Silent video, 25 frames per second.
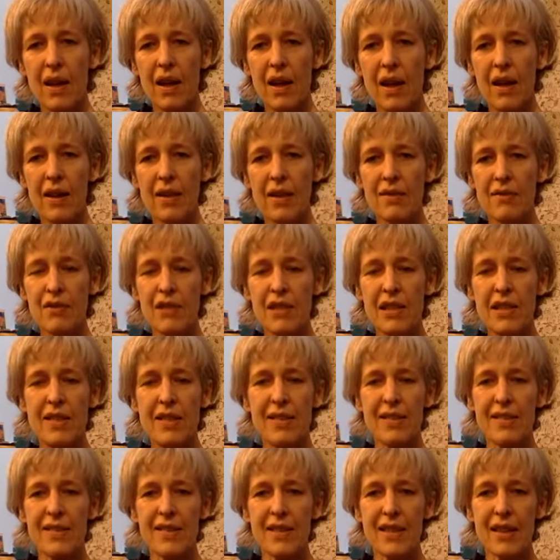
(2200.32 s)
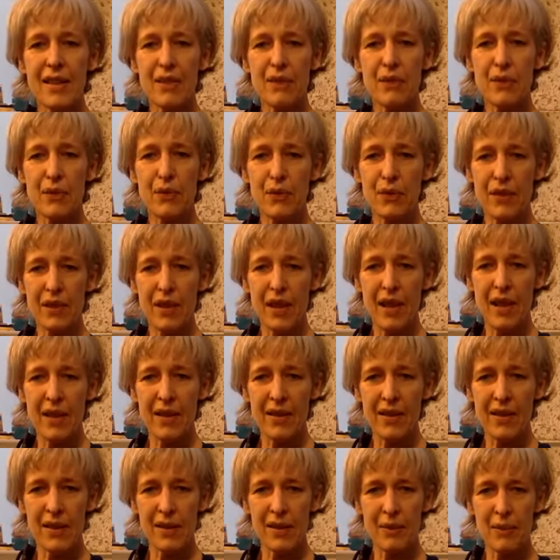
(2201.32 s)
And reasons given for that
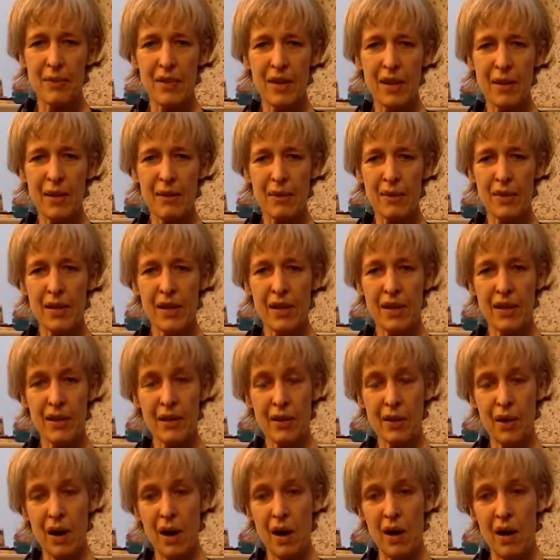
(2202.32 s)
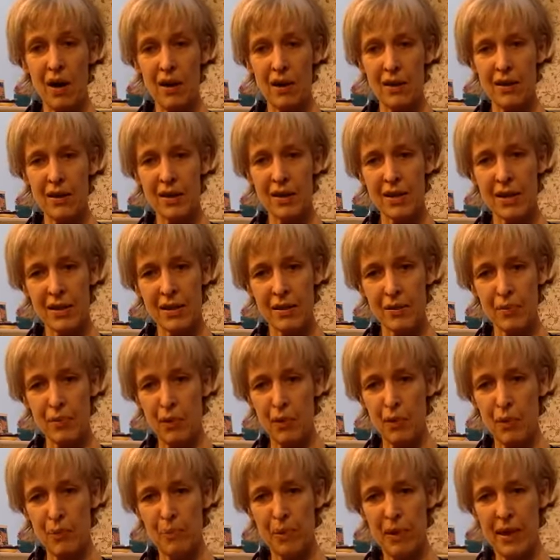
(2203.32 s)
are sometimes that your heart is
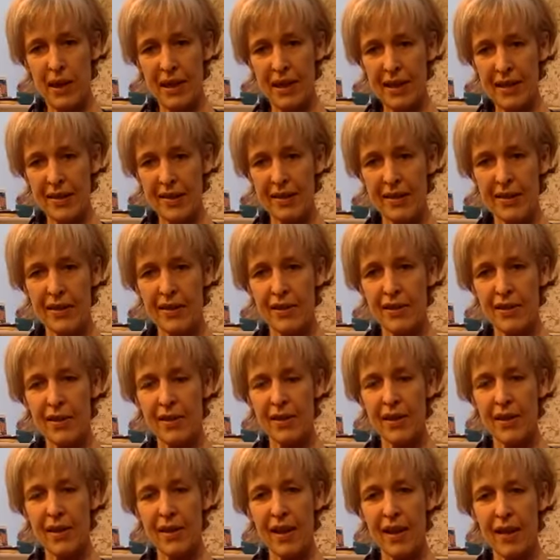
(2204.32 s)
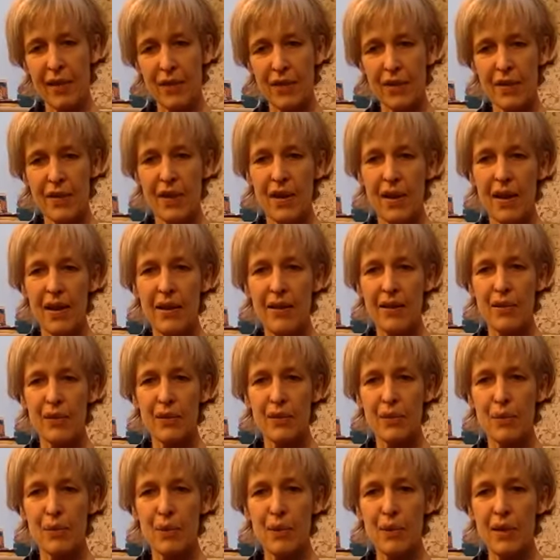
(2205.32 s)
more placed to the left side of
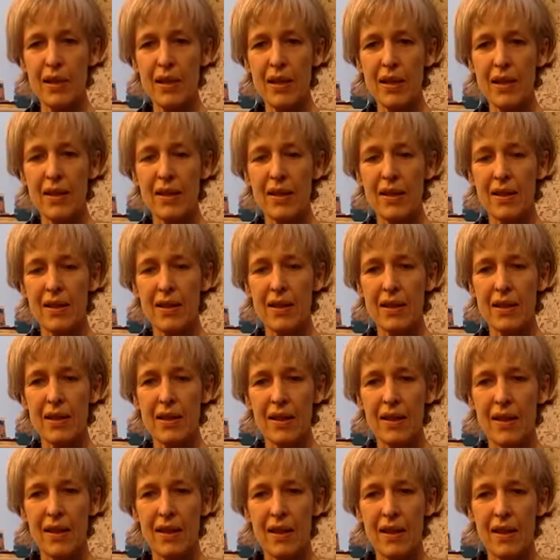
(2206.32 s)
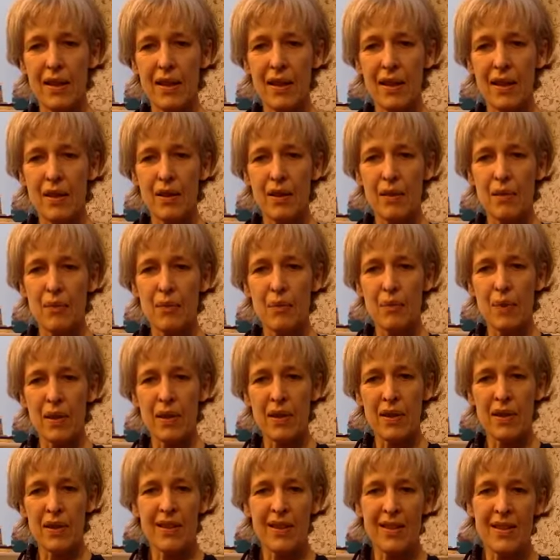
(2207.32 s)
the body. But,
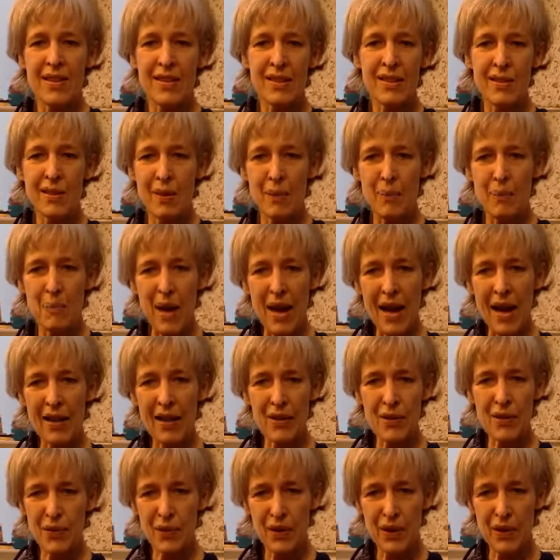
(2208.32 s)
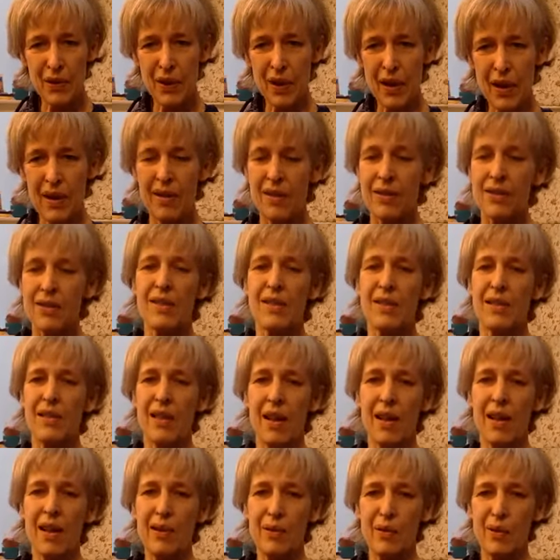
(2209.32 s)
you know, it's not bad for your heart to
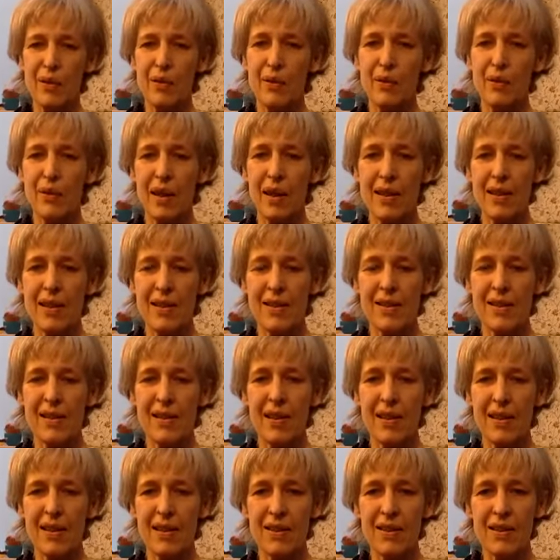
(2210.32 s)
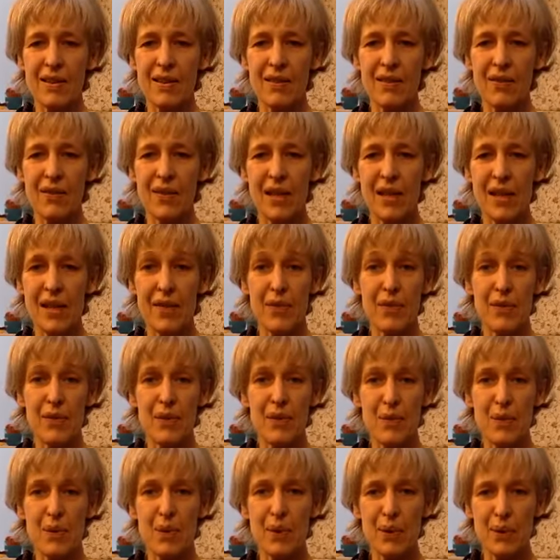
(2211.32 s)
lie on your right side. If
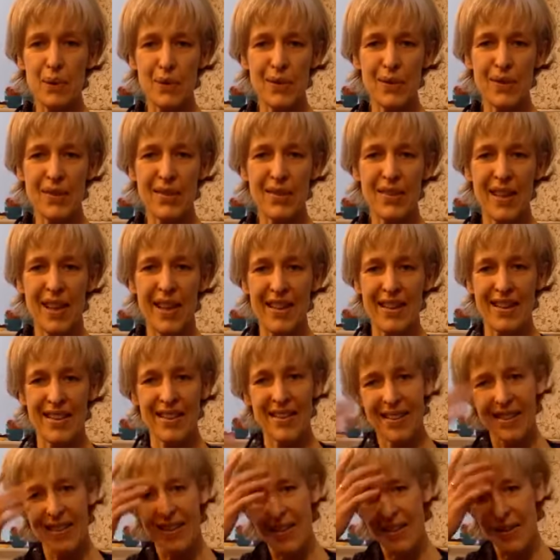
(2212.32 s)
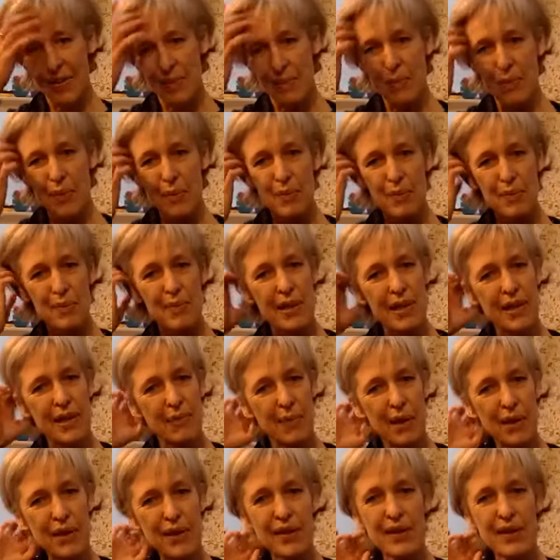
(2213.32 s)
it was, then, you know, probably
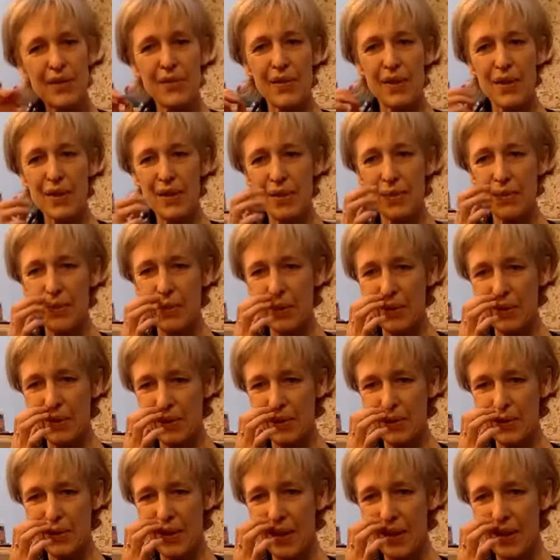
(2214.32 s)
most of us would have